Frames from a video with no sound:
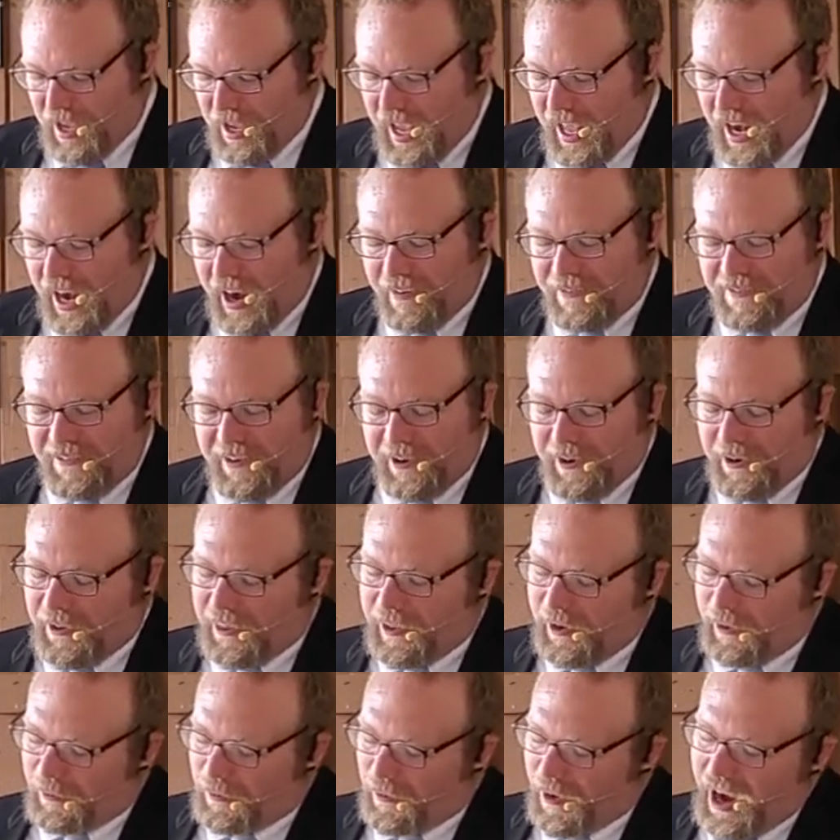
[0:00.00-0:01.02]
And I feel
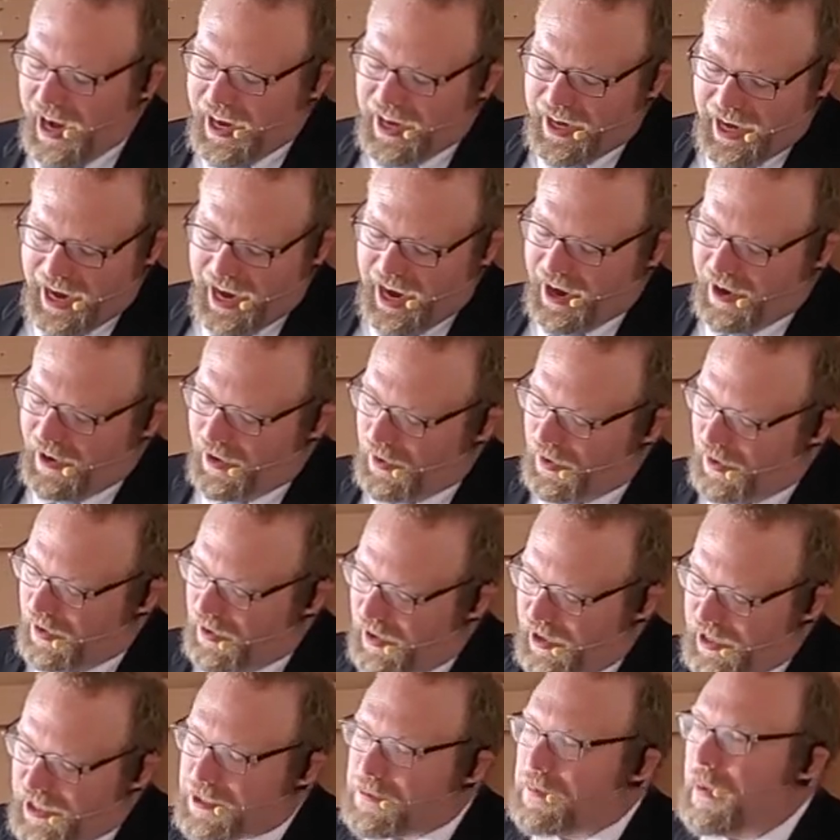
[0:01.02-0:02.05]
that right now,
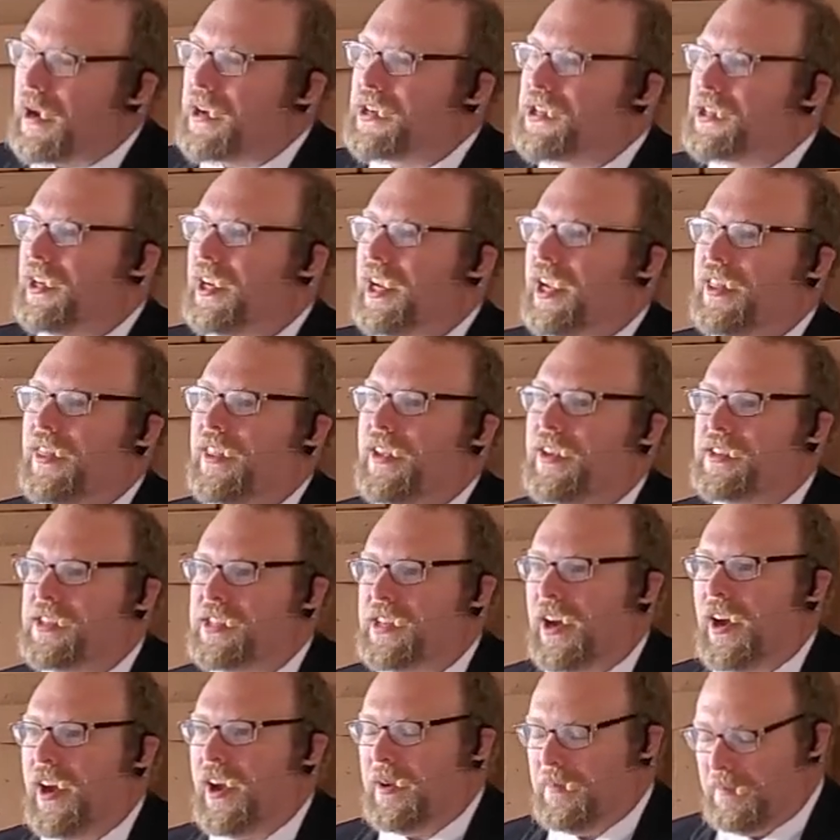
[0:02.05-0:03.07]
especially in this
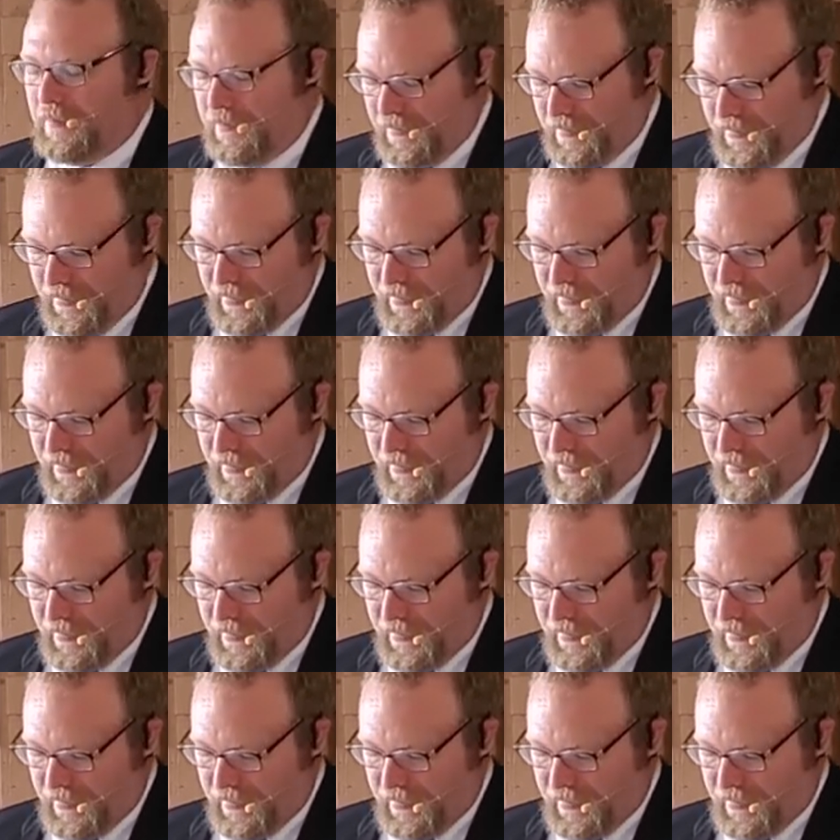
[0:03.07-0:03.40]
time,